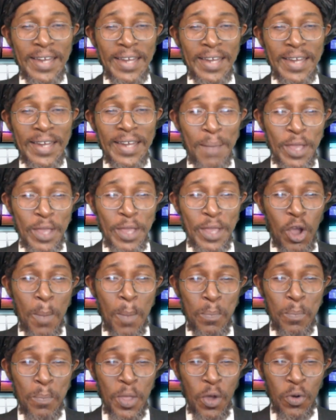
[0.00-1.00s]
in my
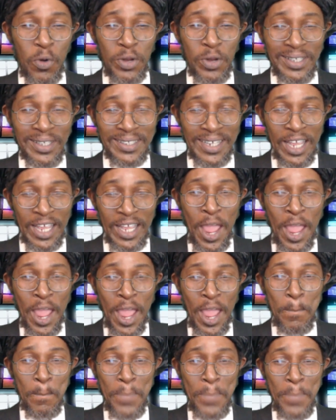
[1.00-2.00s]
community,
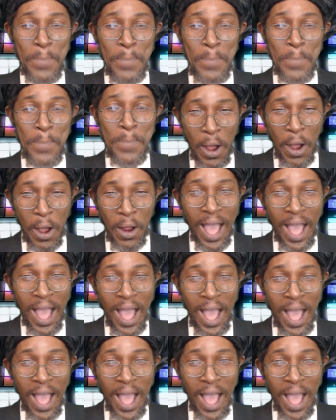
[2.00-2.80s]
Pepper,